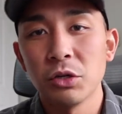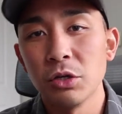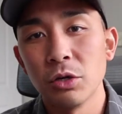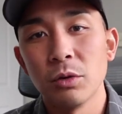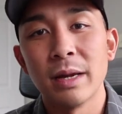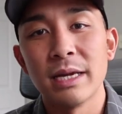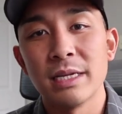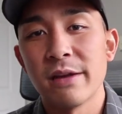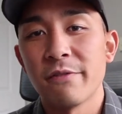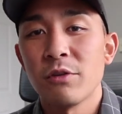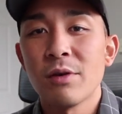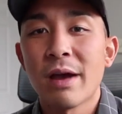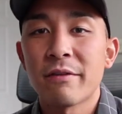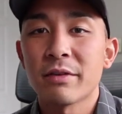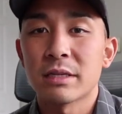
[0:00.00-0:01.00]
you do is if
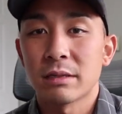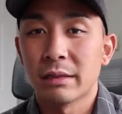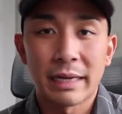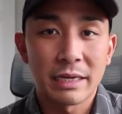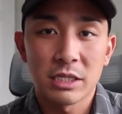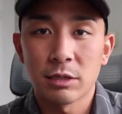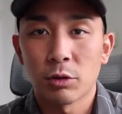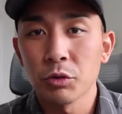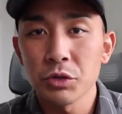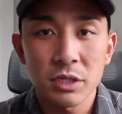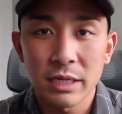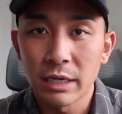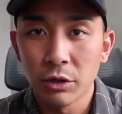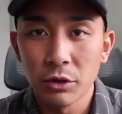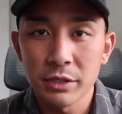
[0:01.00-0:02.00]
you have like zero
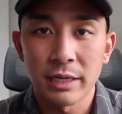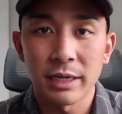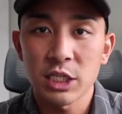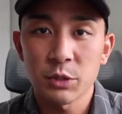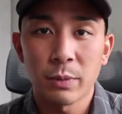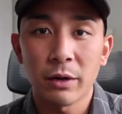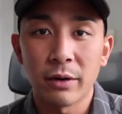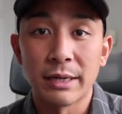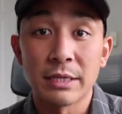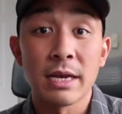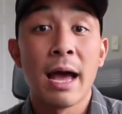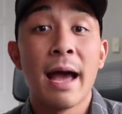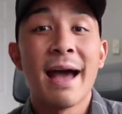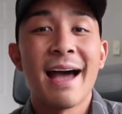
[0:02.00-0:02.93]
skills and experience,